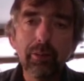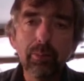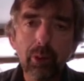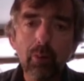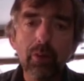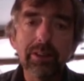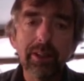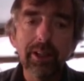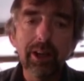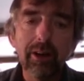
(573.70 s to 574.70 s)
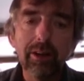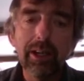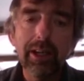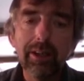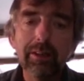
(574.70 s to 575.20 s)
profits that are
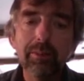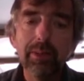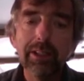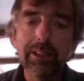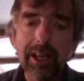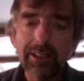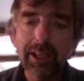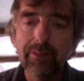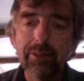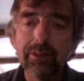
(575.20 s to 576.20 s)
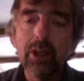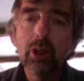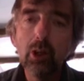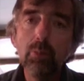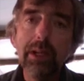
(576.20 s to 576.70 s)
currently hidden in tax havens
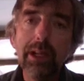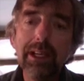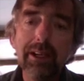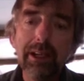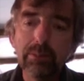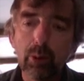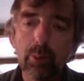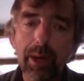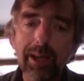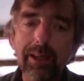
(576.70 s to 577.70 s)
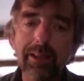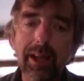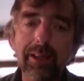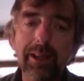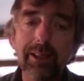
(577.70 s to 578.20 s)
could be legally brought back into
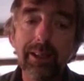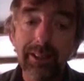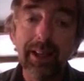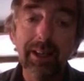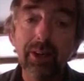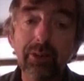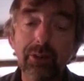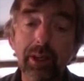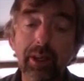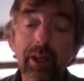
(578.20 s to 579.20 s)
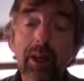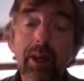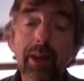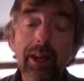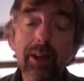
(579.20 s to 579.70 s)
that country.
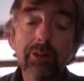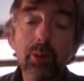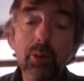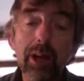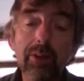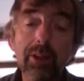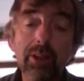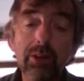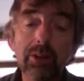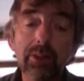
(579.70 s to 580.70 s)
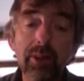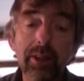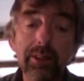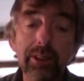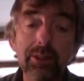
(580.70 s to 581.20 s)
That country would have a huge
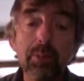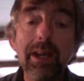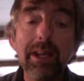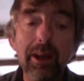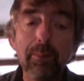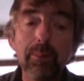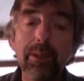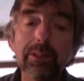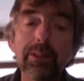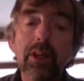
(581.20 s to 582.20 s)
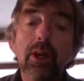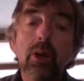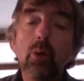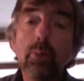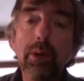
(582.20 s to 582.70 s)
advantage. Many companies
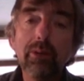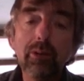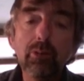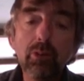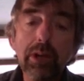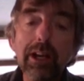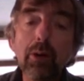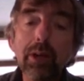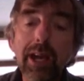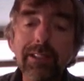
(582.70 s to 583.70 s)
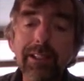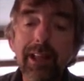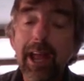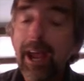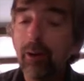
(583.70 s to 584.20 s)
would be relocating
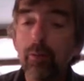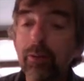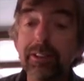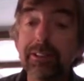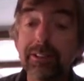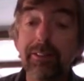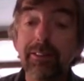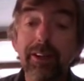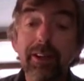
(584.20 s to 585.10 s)
their head offices to